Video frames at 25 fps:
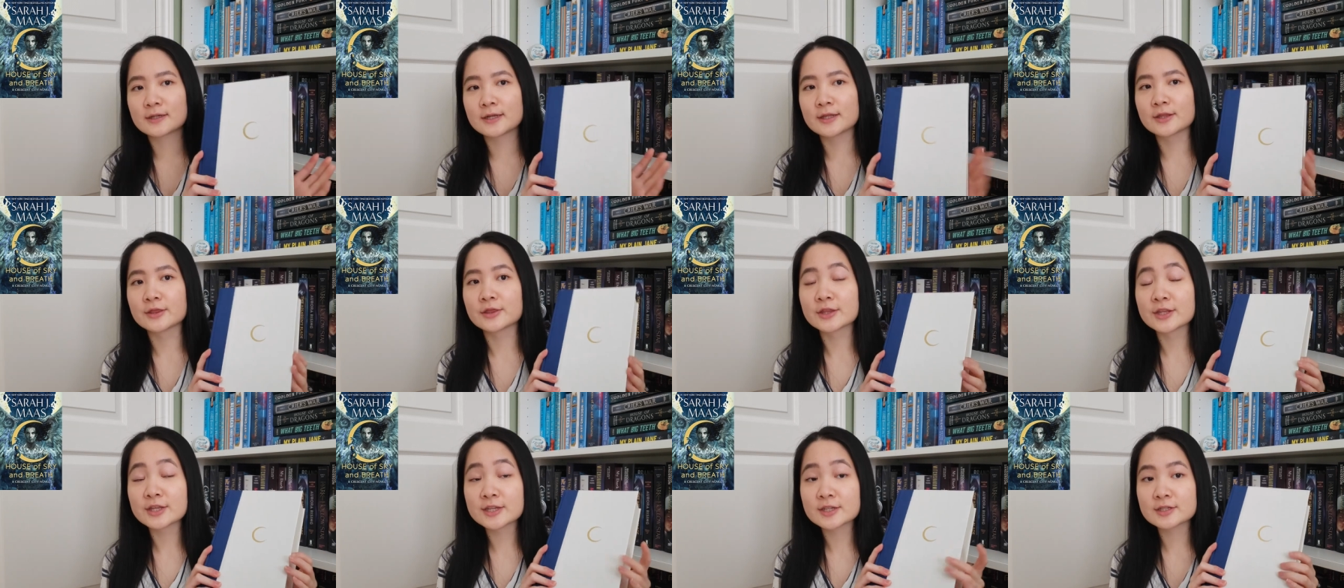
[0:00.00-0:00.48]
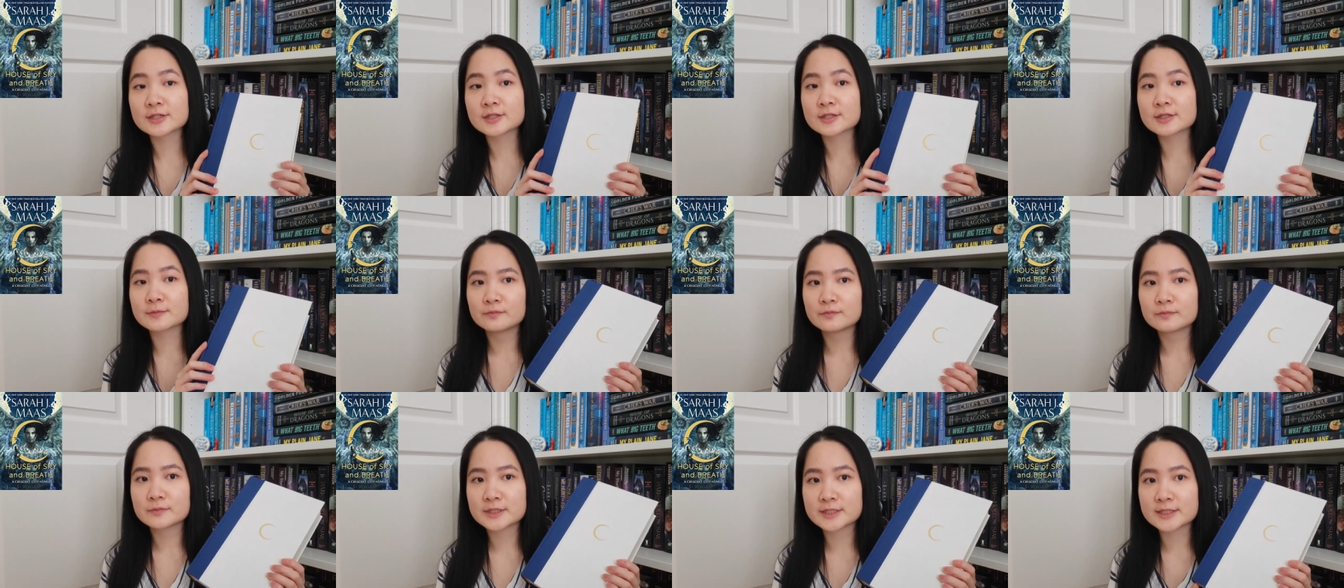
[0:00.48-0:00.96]
in
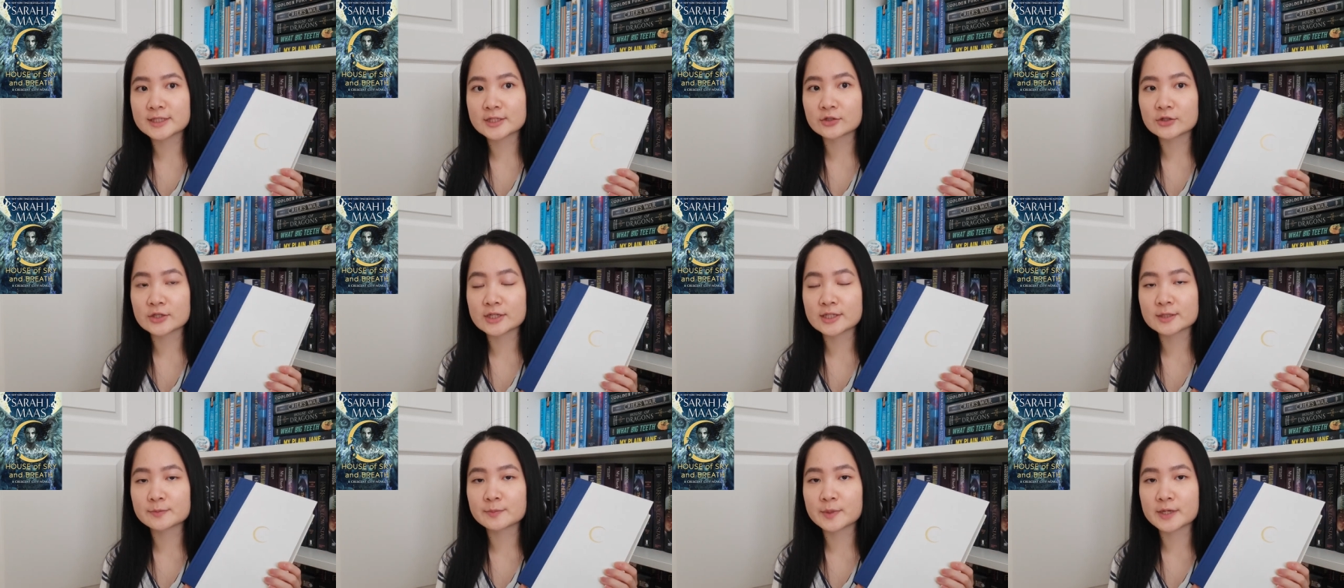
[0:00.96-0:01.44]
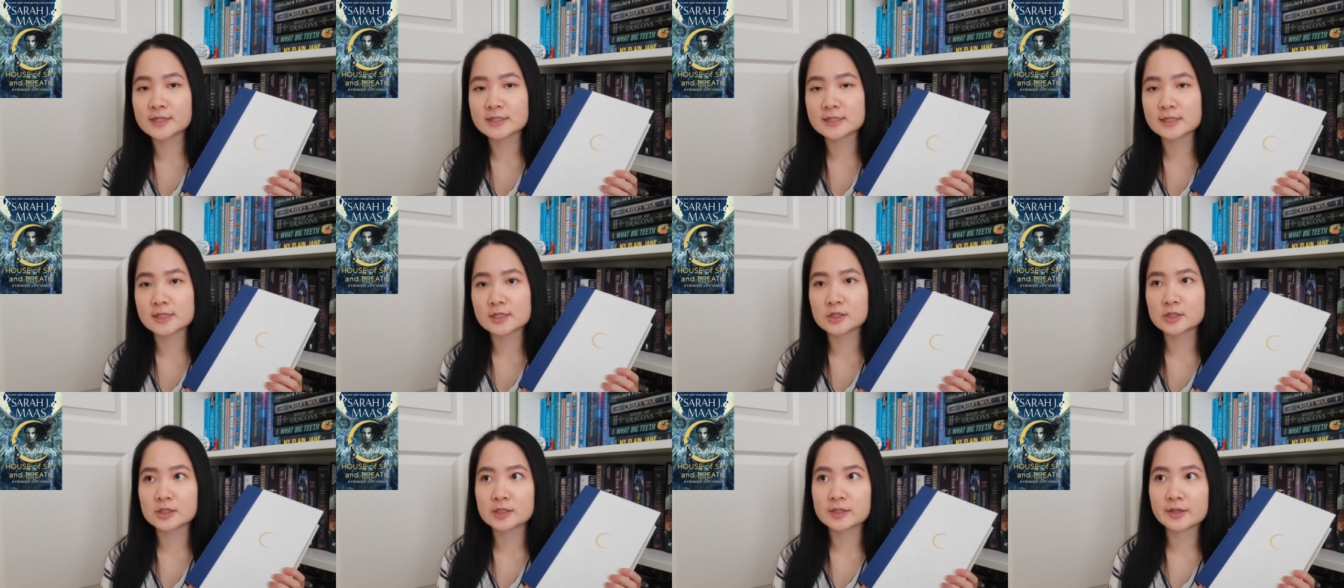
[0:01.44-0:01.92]
this series by
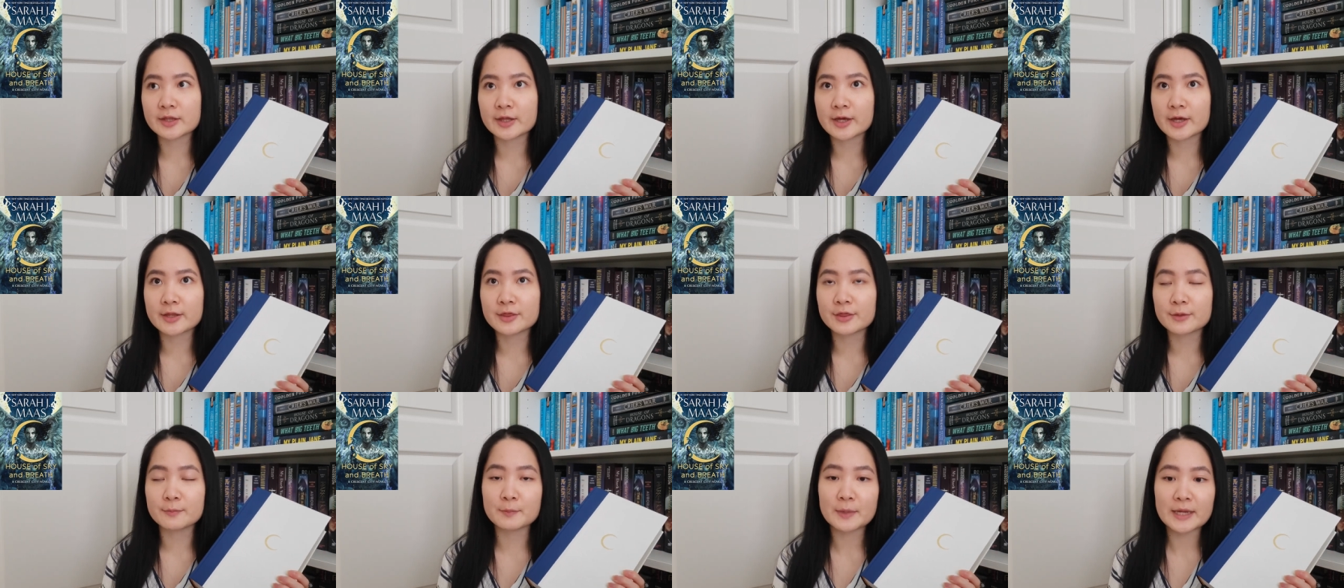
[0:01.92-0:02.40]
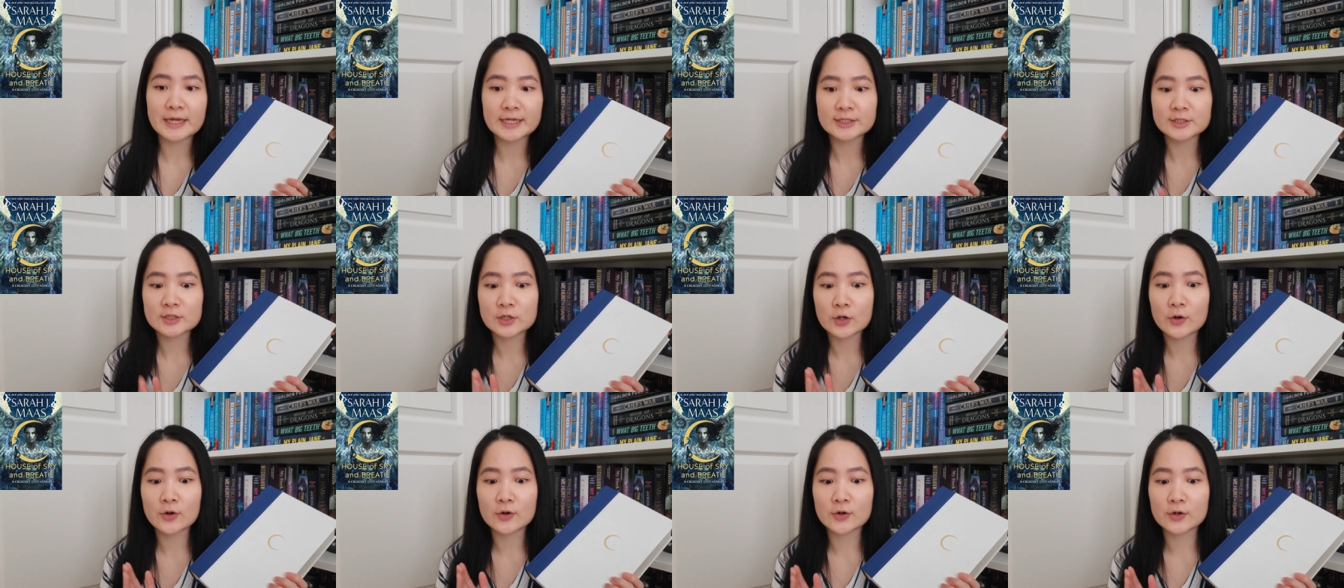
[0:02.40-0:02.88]
Sarah that the mates
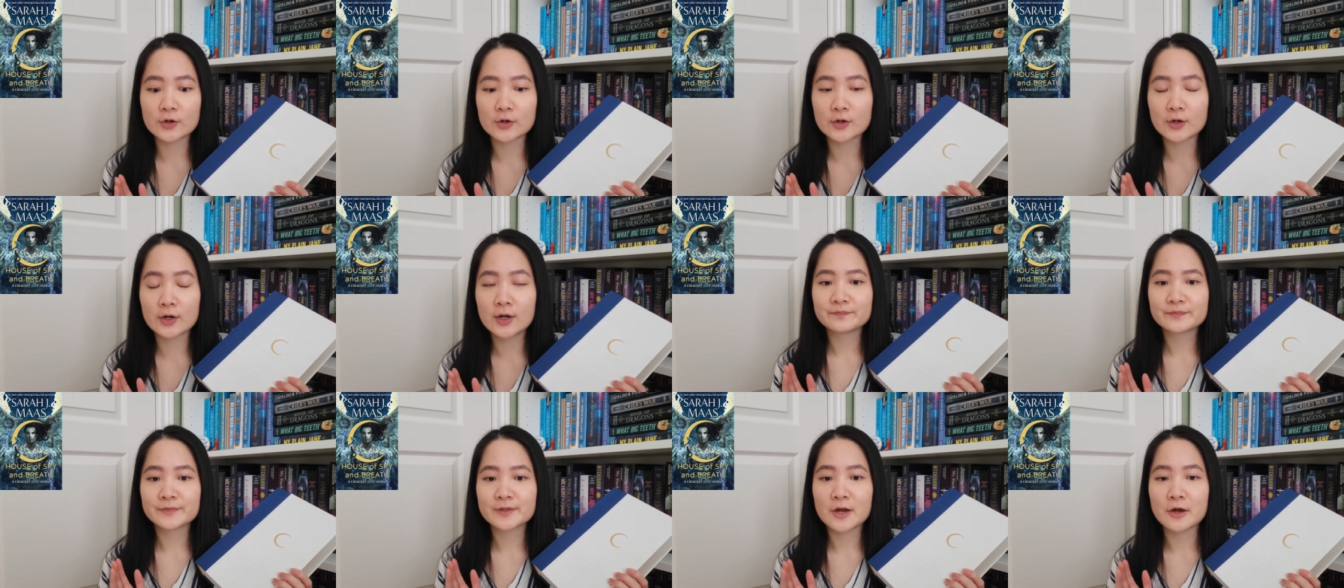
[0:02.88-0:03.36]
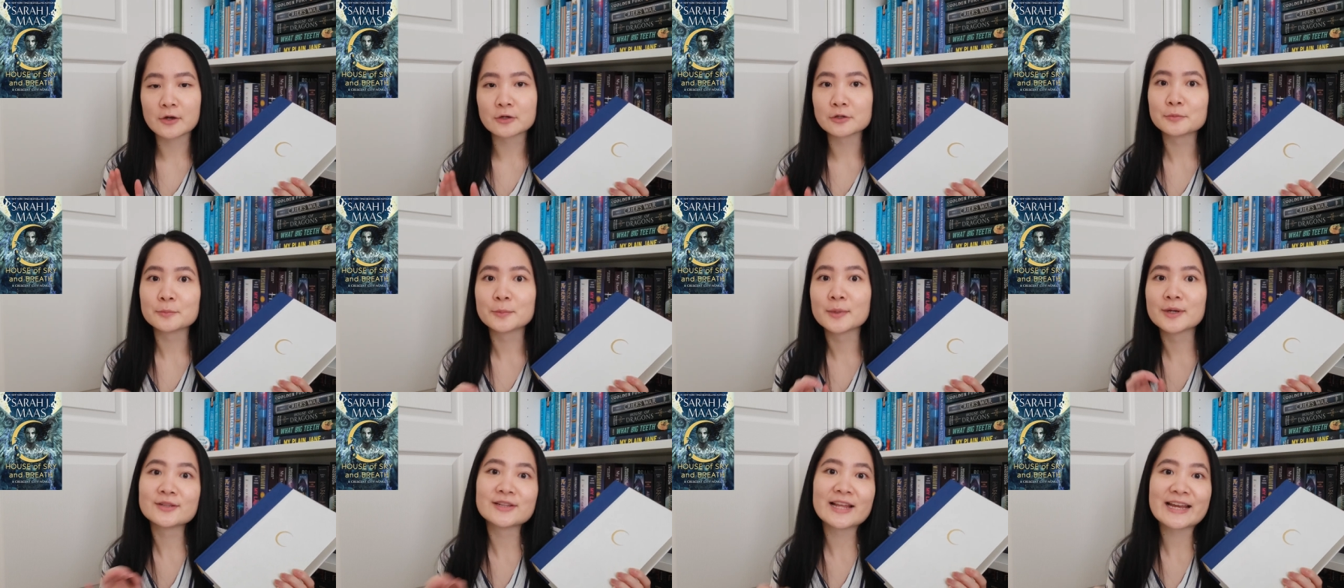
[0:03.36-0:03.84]
are on a
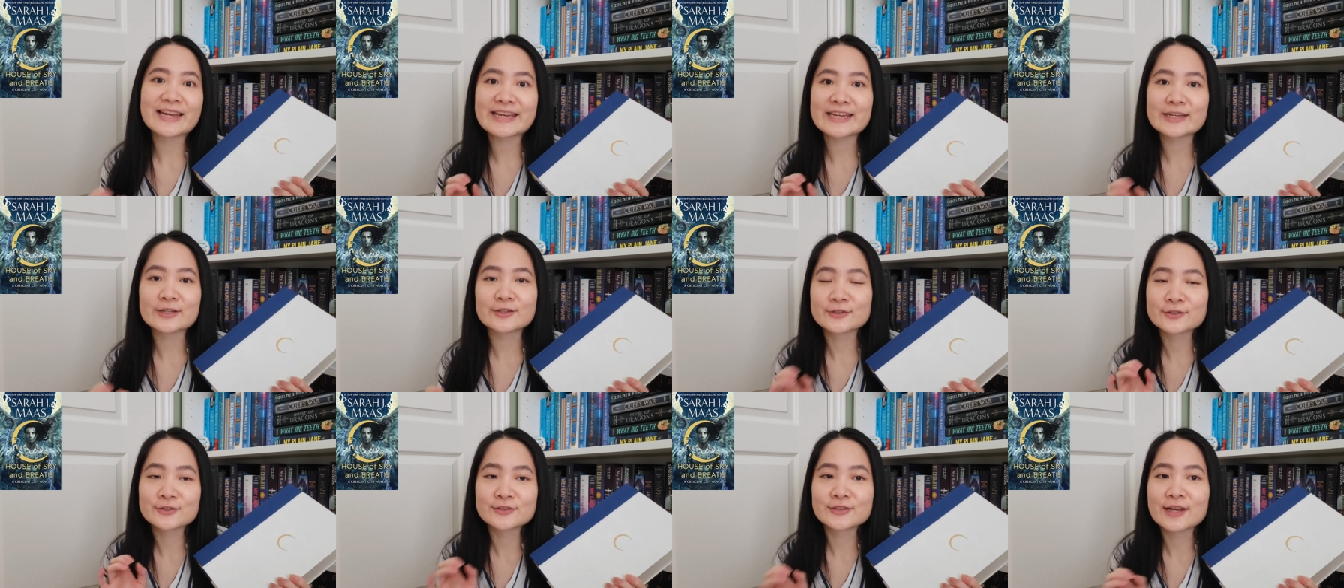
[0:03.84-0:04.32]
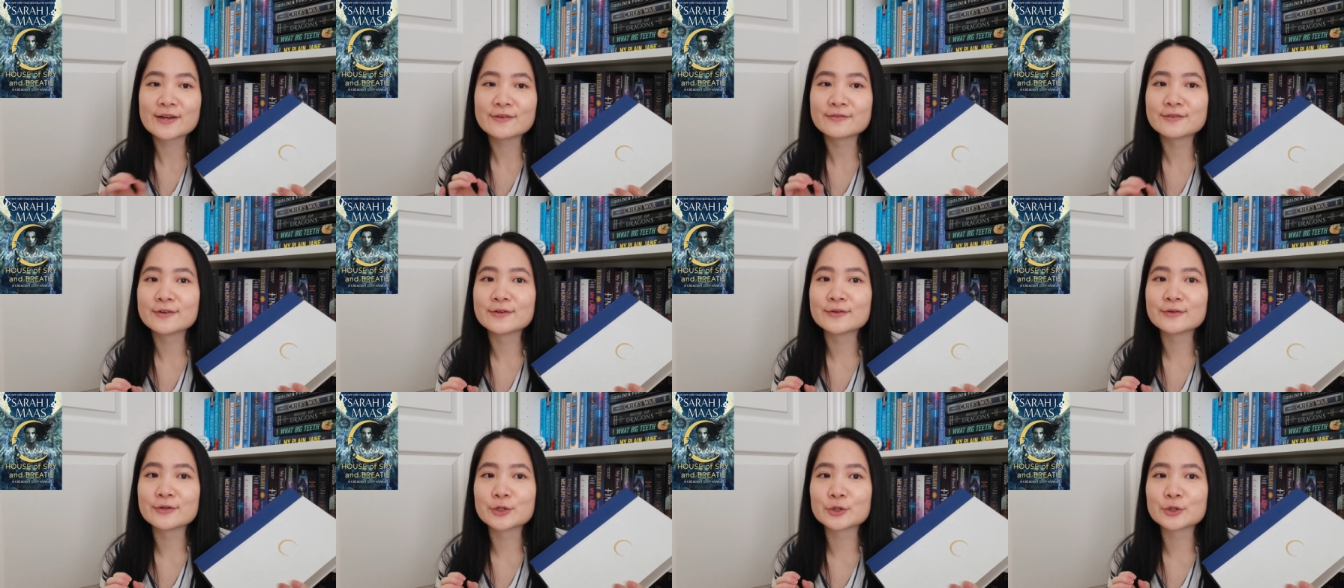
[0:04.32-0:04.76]
molecular level,